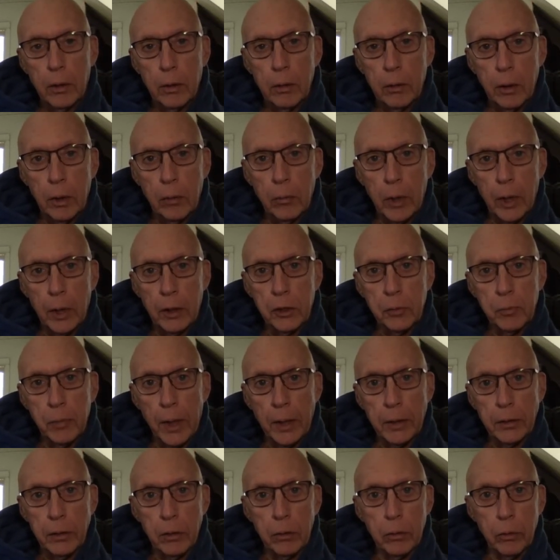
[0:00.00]
they may
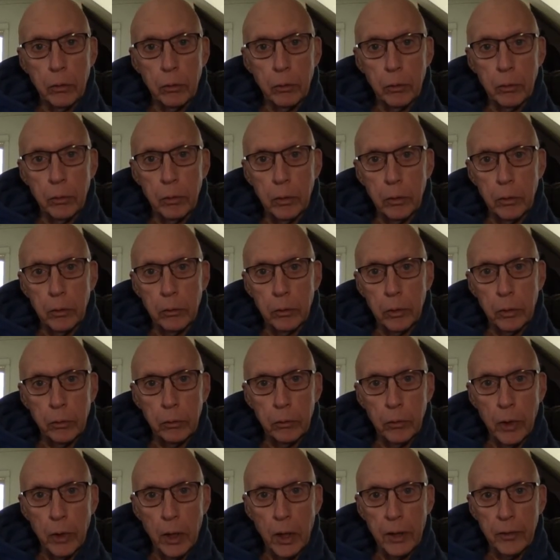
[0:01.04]
expect you to
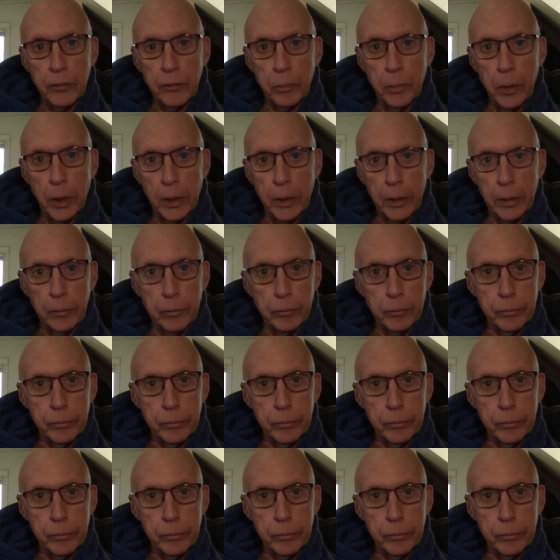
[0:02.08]
arrive by